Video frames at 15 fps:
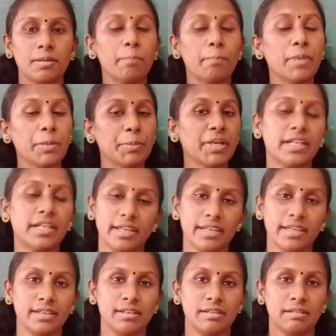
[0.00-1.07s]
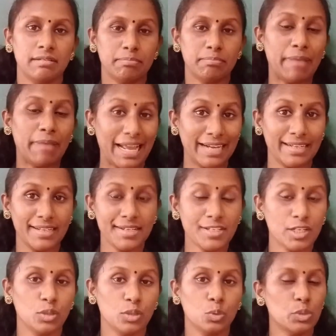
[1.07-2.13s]
mimicry, ballet,
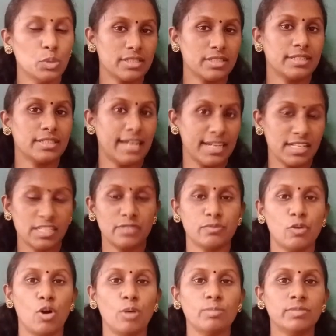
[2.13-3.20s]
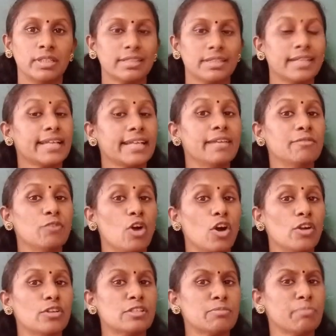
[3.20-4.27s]
which is a dance form that
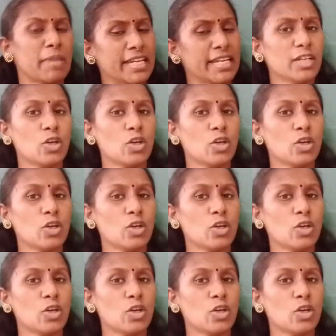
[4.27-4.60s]
involves many